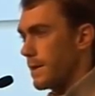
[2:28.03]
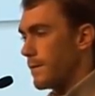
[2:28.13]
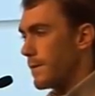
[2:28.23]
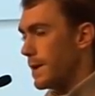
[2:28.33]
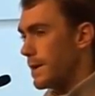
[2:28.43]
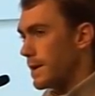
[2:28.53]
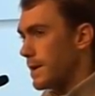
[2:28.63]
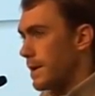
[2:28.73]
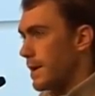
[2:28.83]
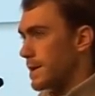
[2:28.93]
field
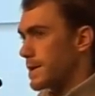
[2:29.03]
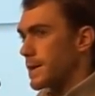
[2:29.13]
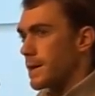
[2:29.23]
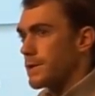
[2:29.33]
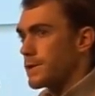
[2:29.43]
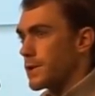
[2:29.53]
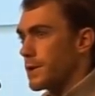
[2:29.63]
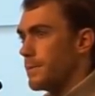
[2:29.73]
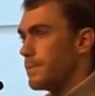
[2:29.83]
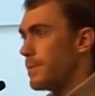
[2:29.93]
and its
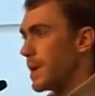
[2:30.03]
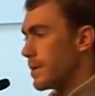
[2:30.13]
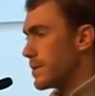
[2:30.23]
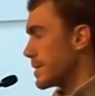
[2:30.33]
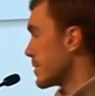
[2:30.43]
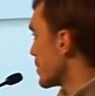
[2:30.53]
associated payload.